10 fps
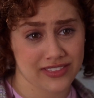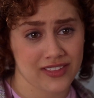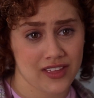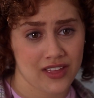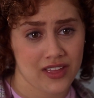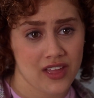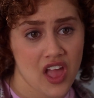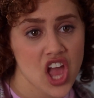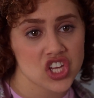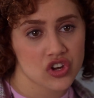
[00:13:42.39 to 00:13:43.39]
heartless
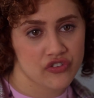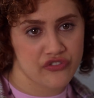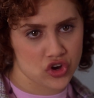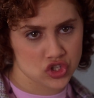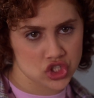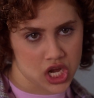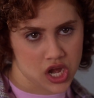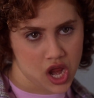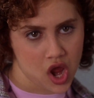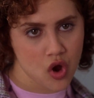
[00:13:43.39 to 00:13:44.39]
and leaves
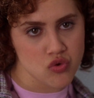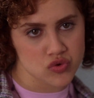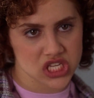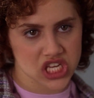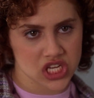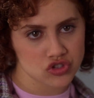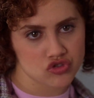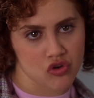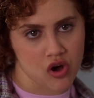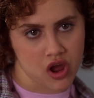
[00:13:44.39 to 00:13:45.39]
us speechless
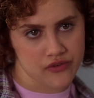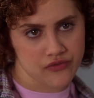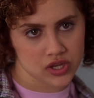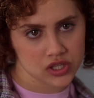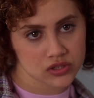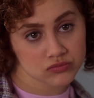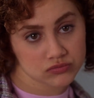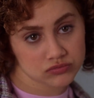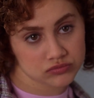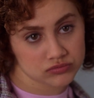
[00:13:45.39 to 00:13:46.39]
every time.
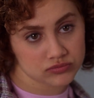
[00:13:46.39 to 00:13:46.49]
The